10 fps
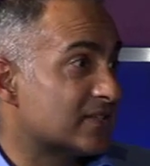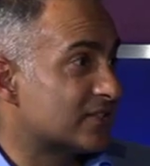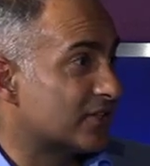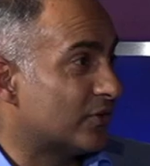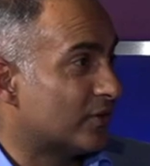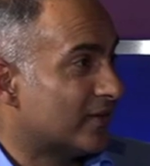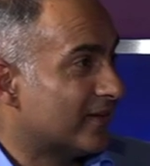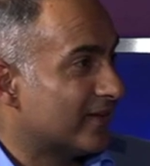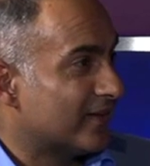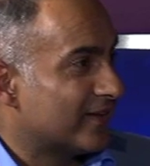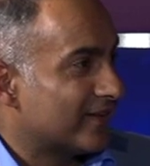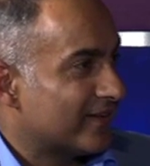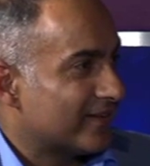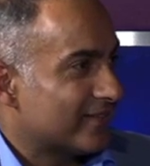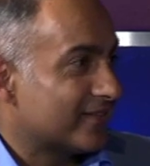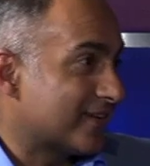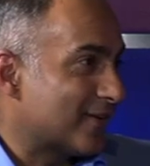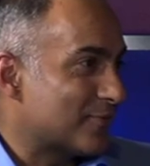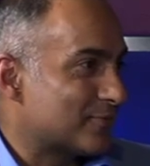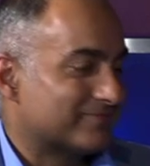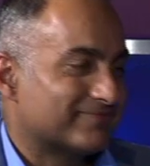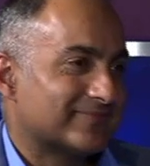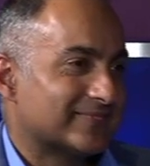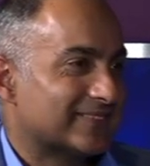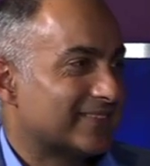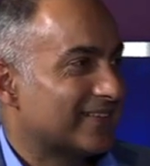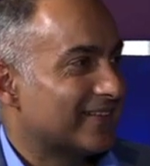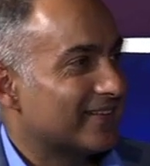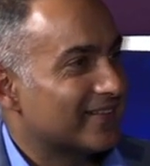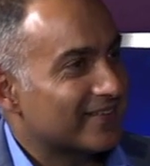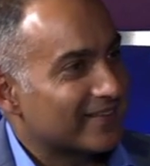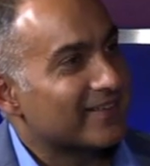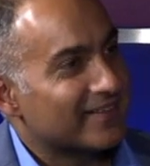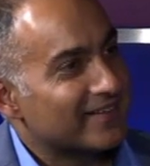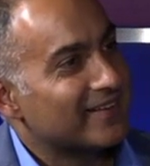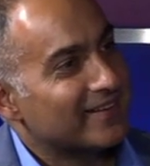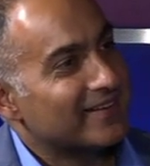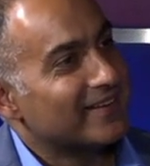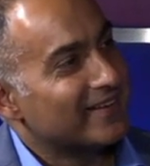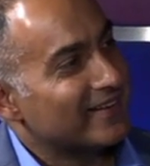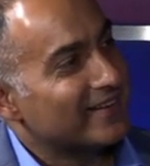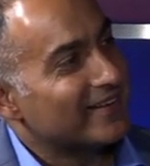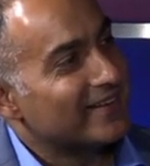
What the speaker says: Do you remember Ghetto Blasters, right? I mean, people used to carry the big box on their